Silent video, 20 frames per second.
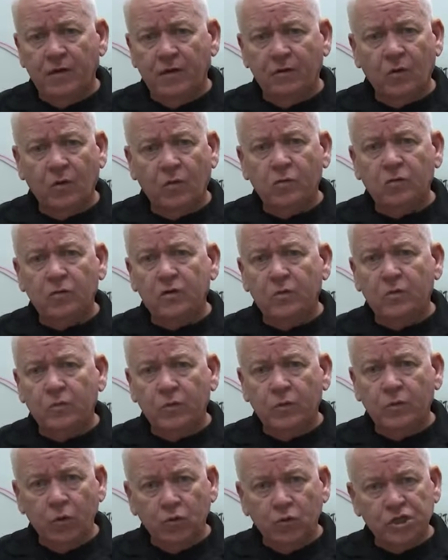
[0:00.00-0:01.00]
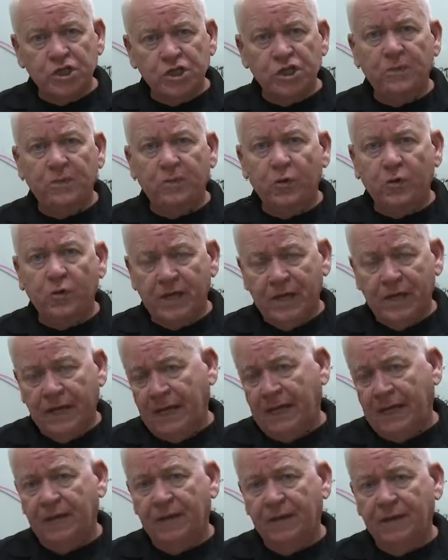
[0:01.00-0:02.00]
Don't go cheap on
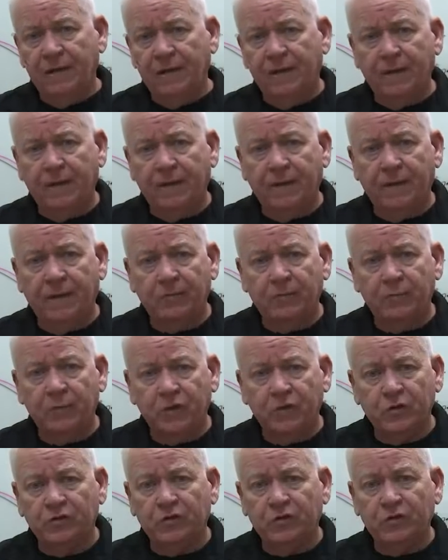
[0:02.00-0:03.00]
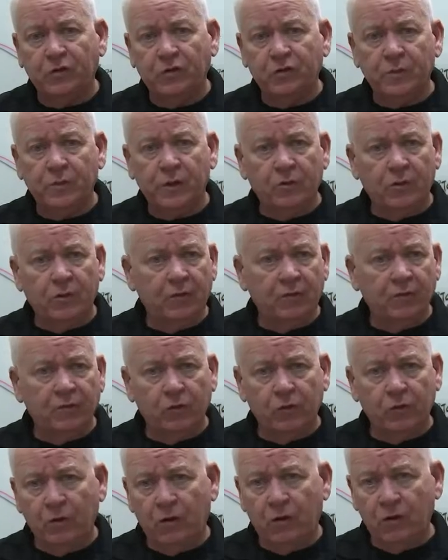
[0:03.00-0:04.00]
that because they're going to be around for
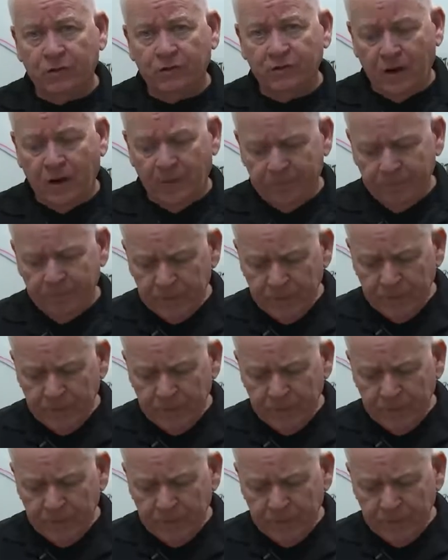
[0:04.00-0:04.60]
a long time.